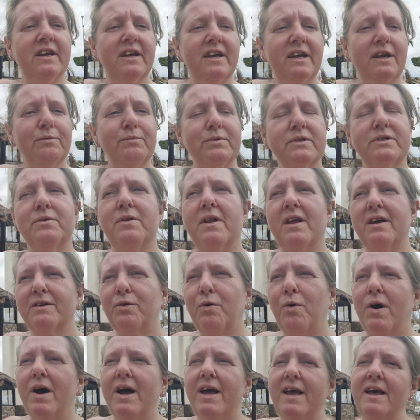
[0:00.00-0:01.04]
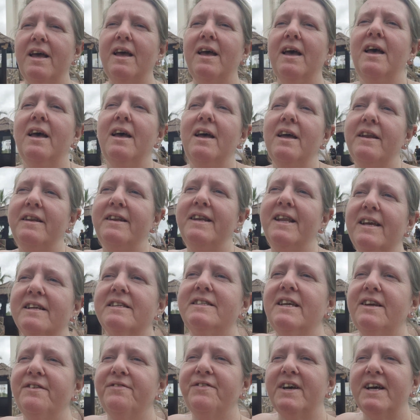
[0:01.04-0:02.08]
It was like quite
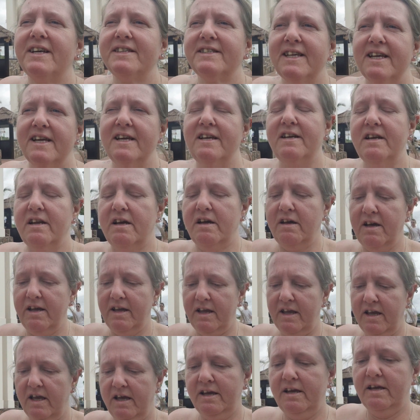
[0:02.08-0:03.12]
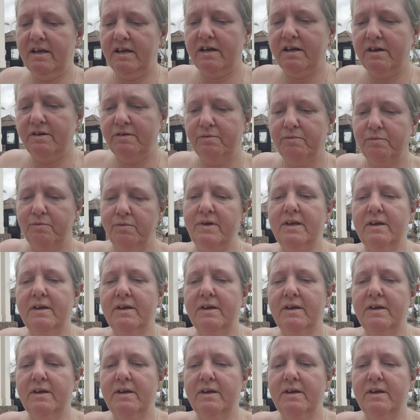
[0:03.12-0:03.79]
negative as in like, you know, we,